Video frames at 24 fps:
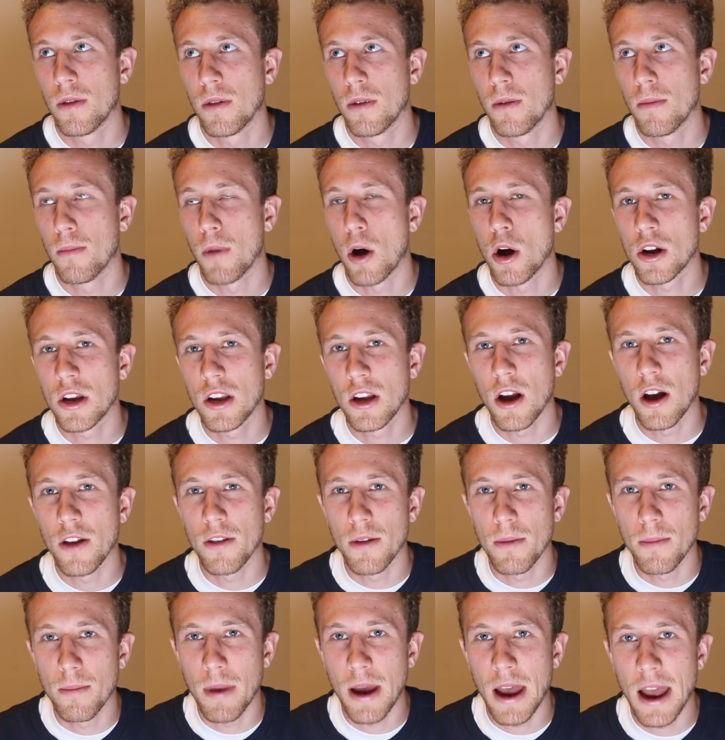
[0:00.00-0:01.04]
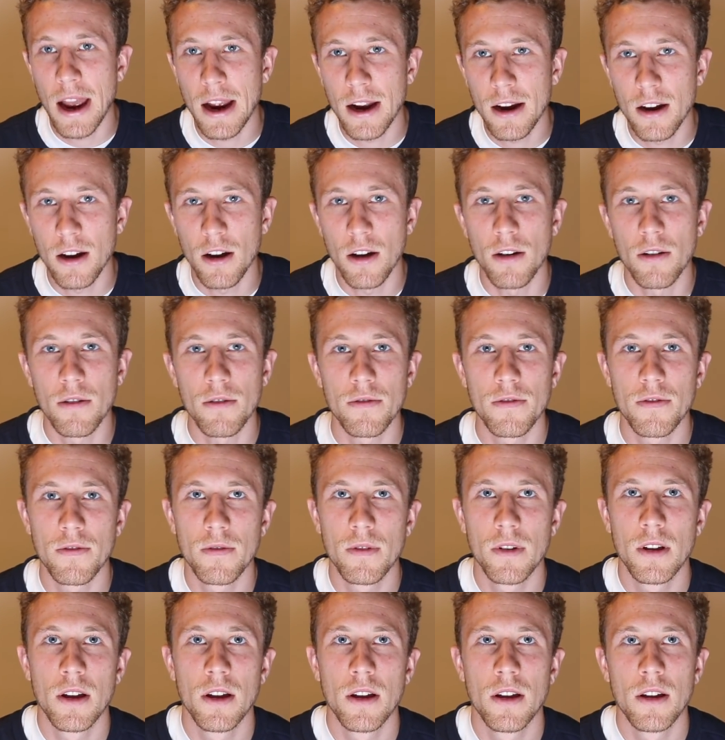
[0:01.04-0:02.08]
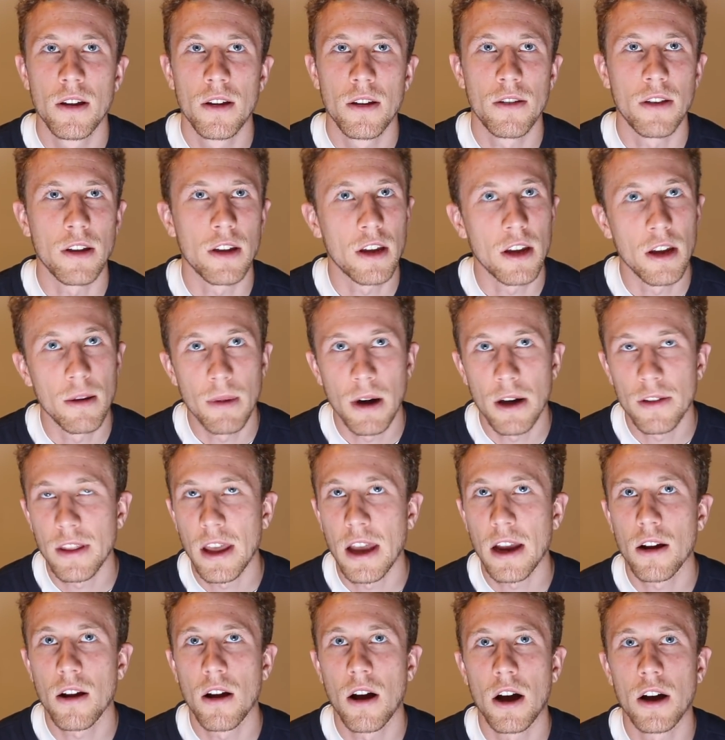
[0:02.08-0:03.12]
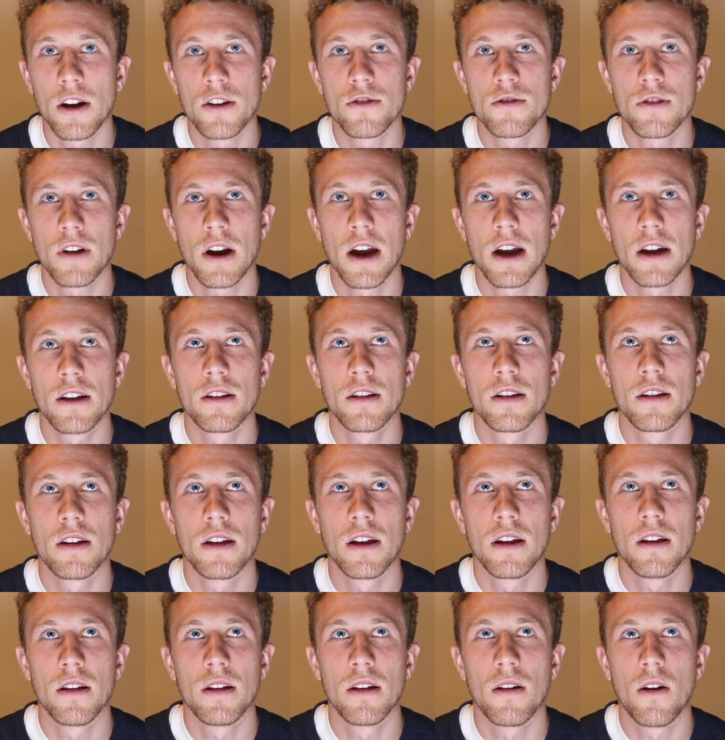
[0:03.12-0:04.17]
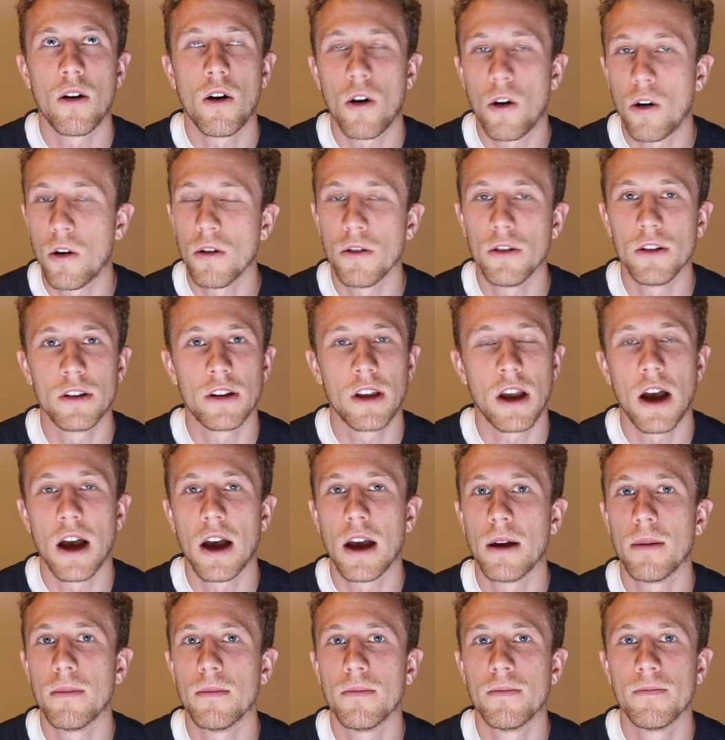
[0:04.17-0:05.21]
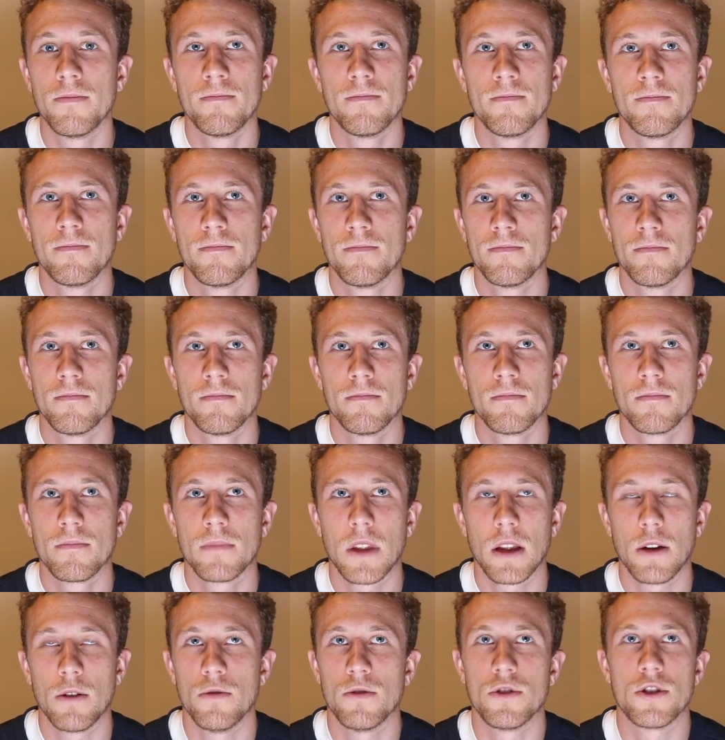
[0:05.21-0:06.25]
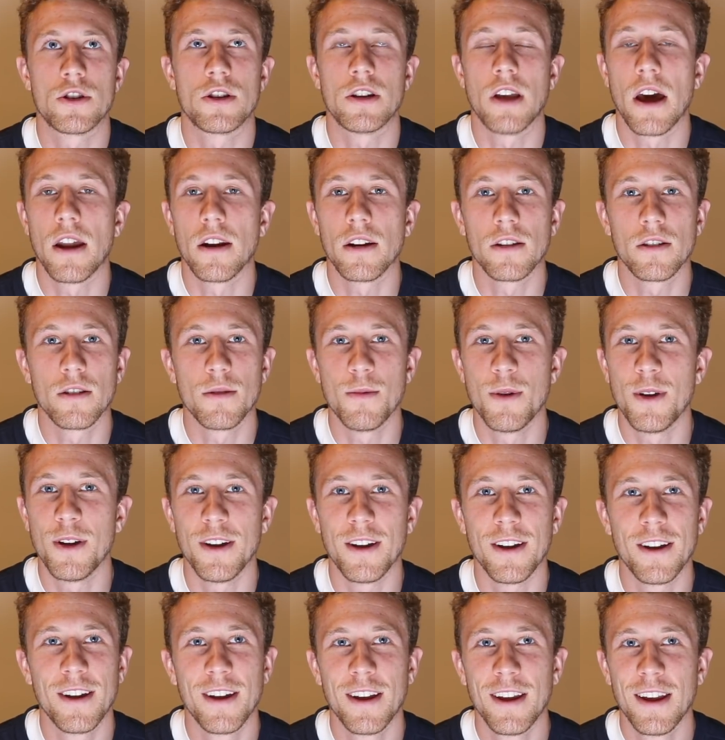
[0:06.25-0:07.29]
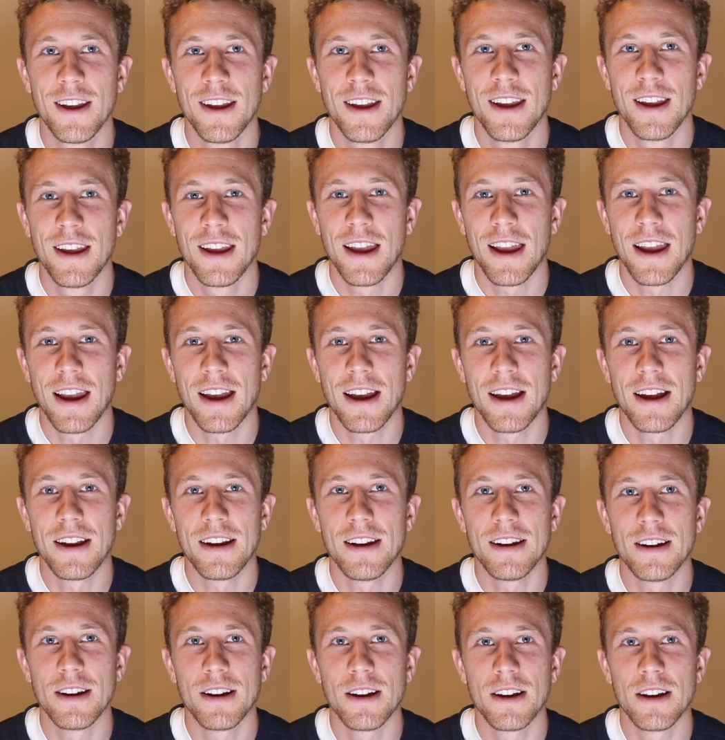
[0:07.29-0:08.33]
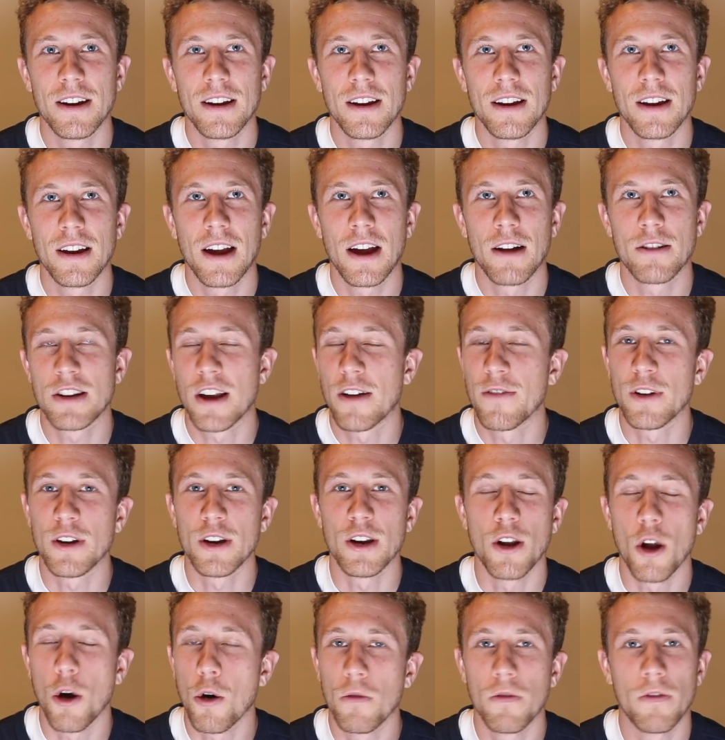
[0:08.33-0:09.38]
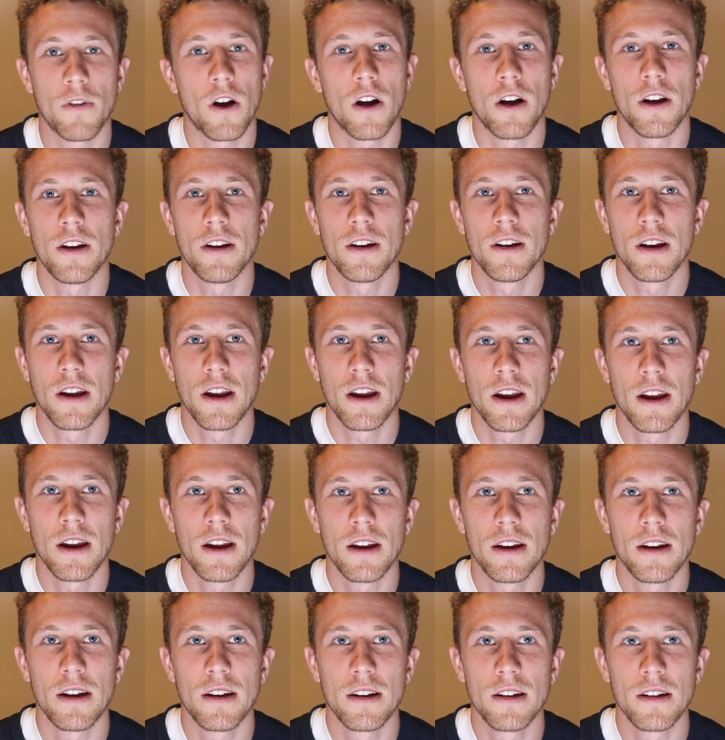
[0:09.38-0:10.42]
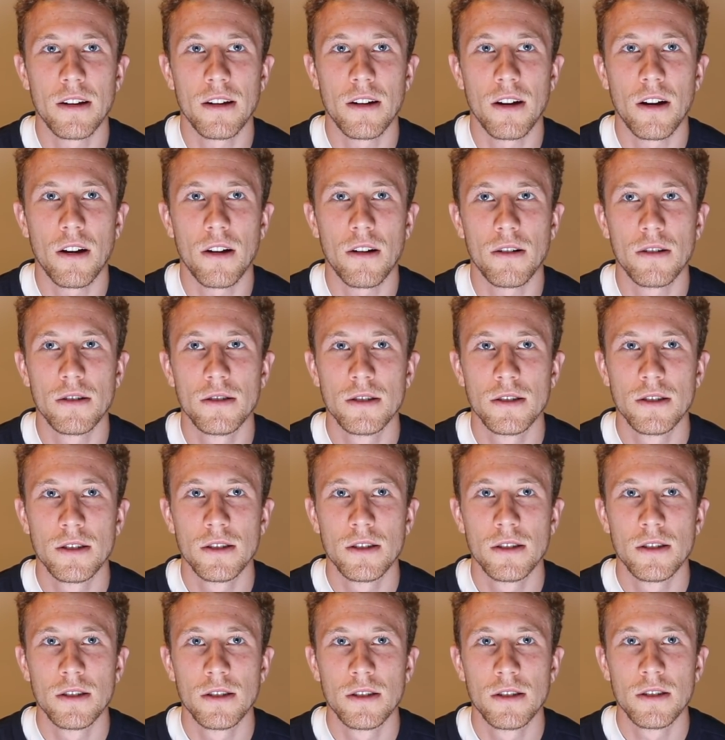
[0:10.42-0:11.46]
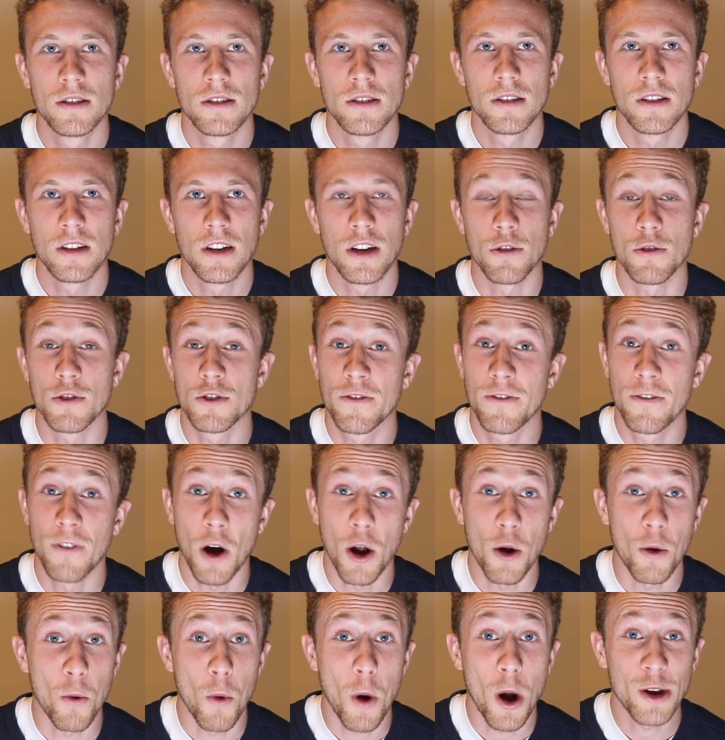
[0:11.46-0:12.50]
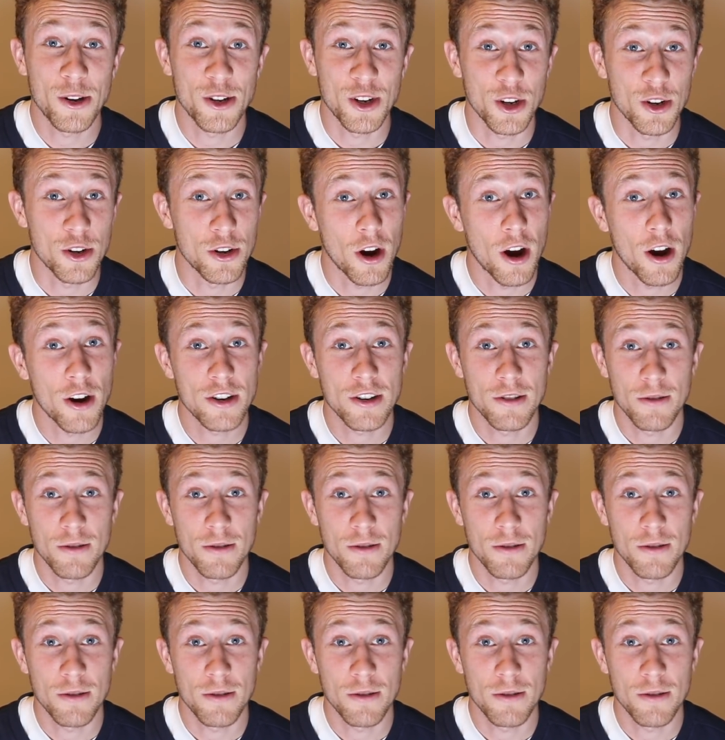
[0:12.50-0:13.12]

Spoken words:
monkey on the back of thinking about that contract all the time was just getting to me. And I was having no fun. And, you know, it was fun watching Josh